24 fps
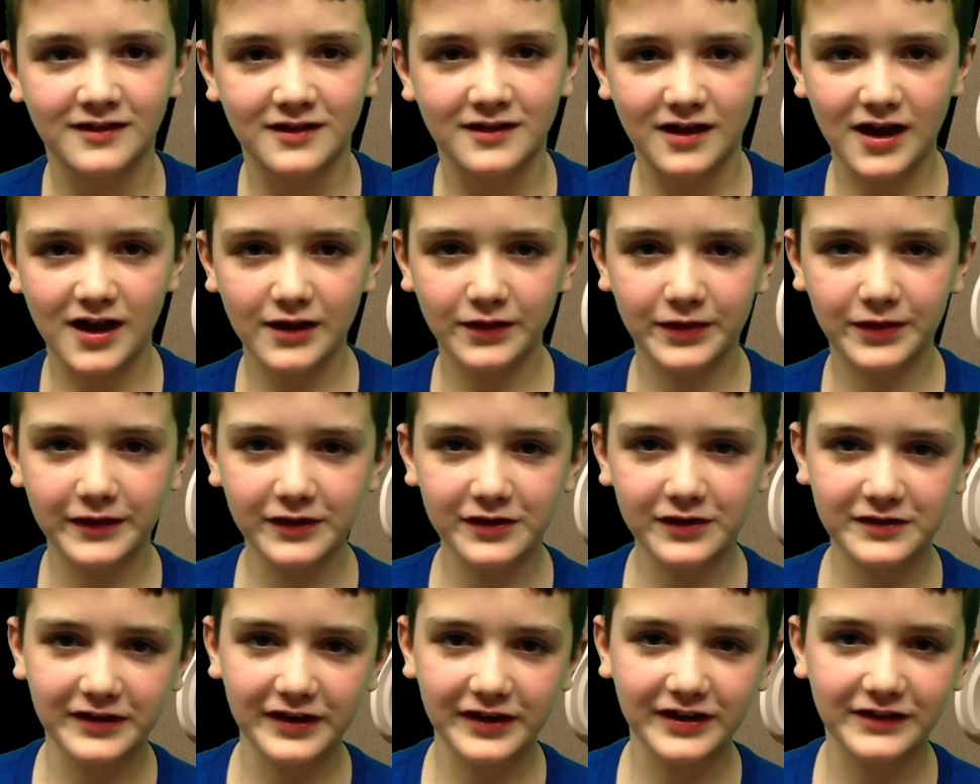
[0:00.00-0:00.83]
On this
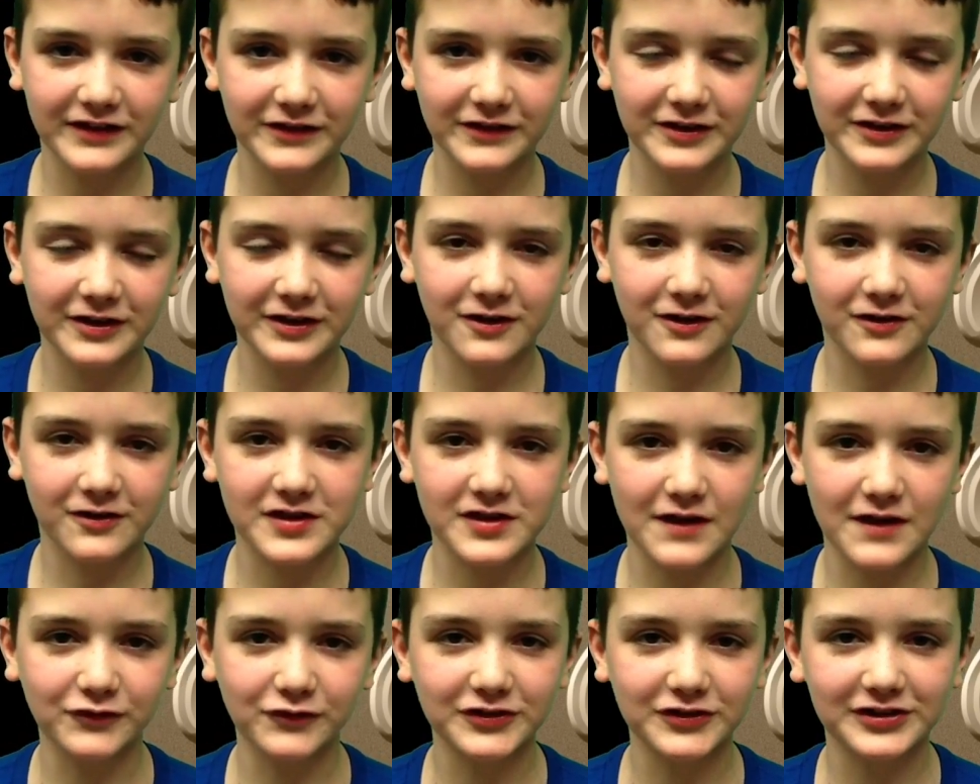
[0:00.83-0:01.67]
date in the year
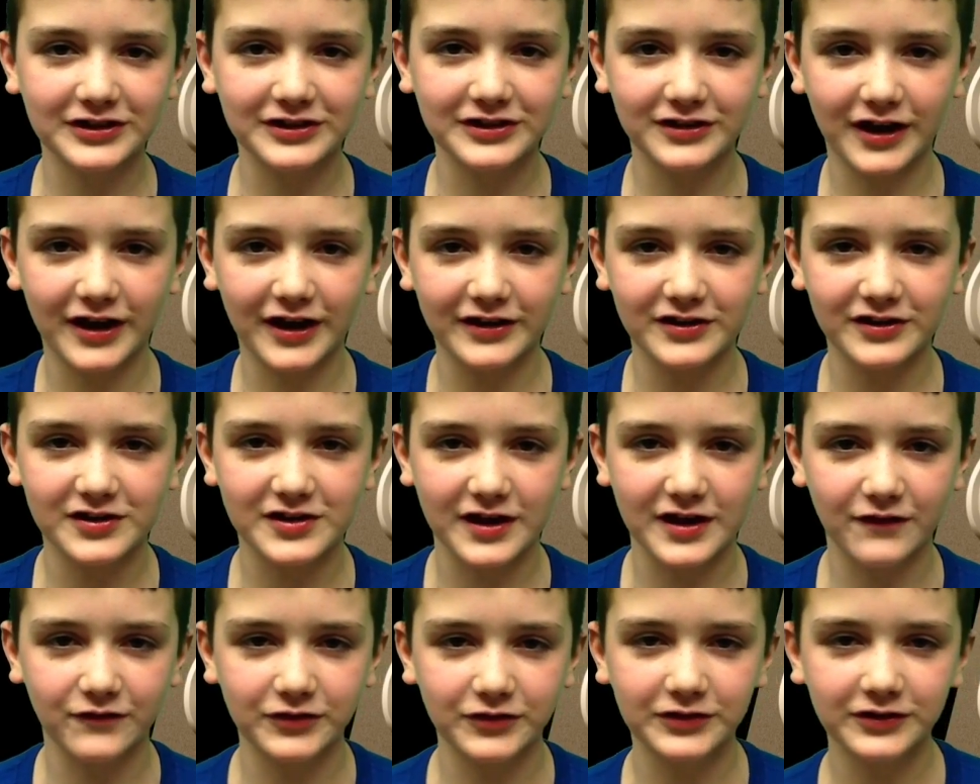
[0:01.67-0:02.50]

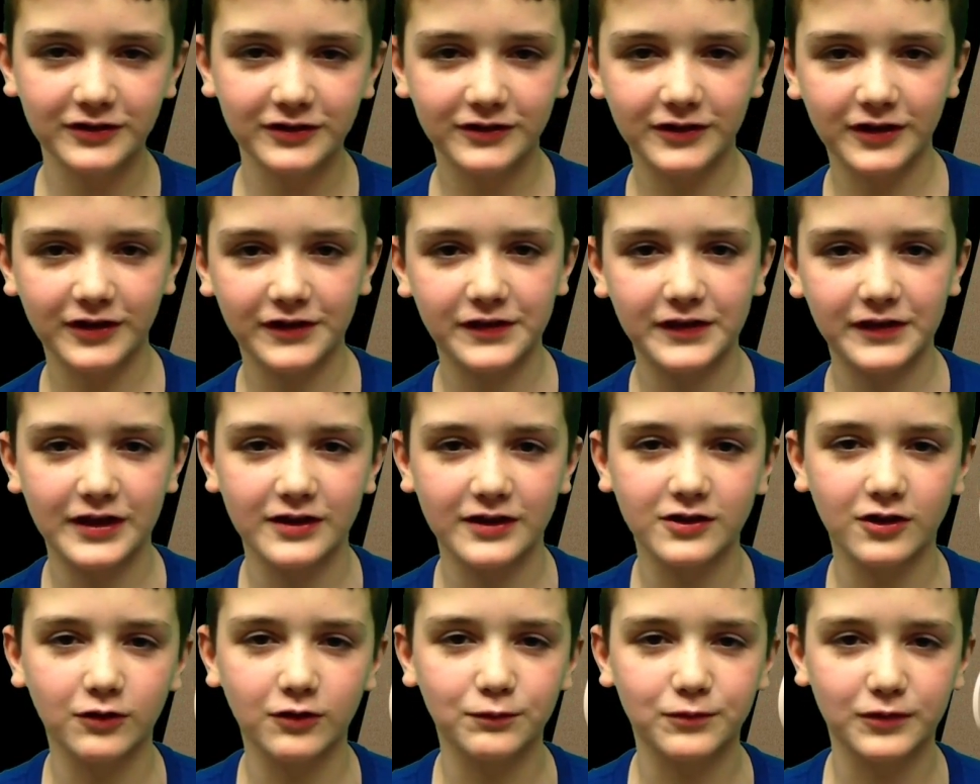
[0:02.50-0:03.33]
1797,
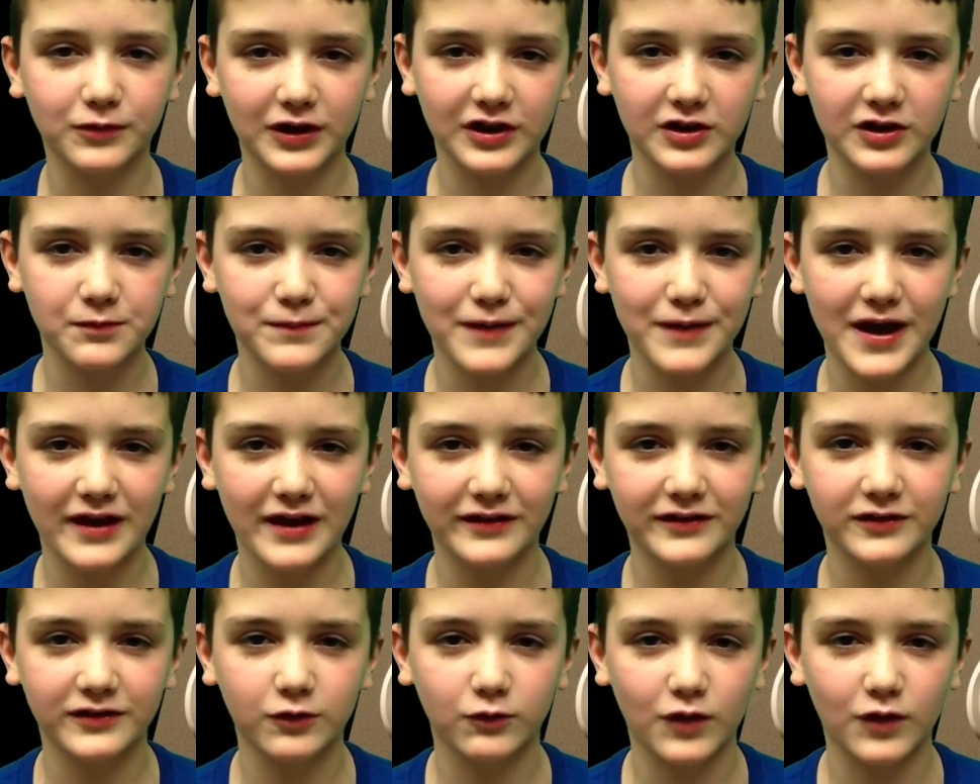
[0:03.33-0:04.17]
Nathaniel Briggs
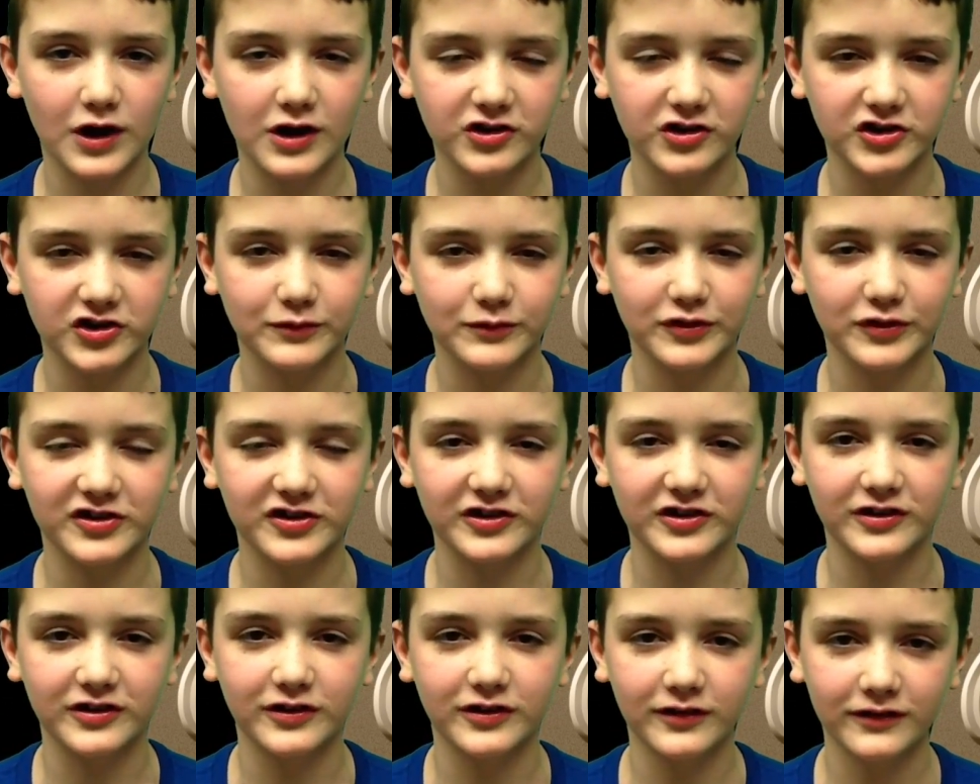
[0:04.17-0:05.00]
patented a washing
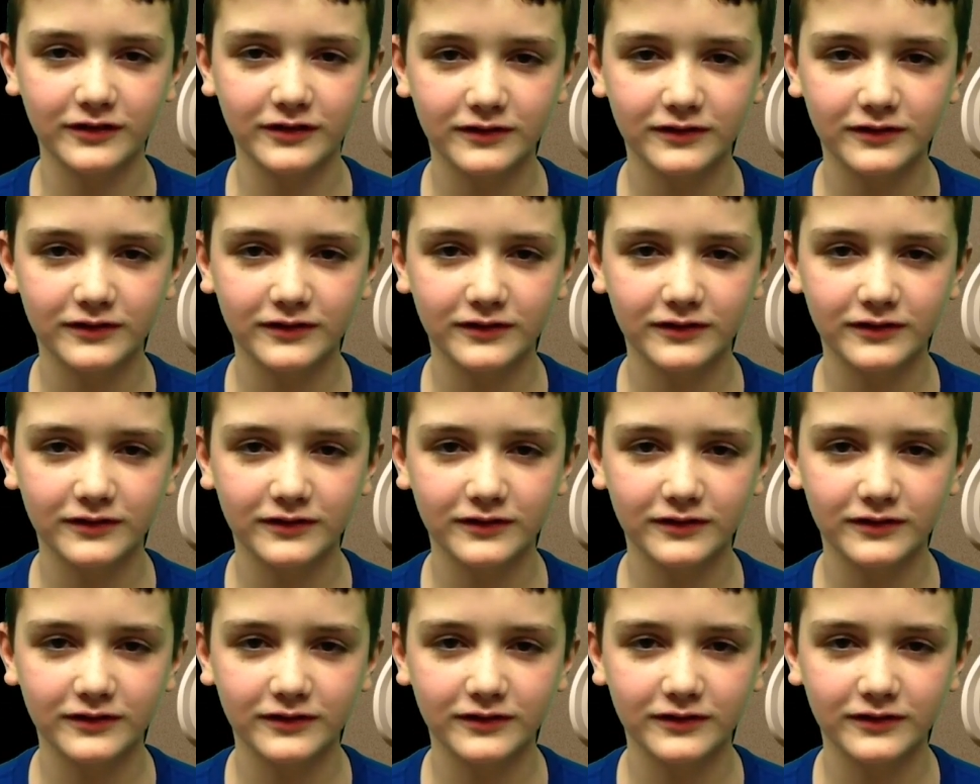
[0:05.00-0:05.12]
machine.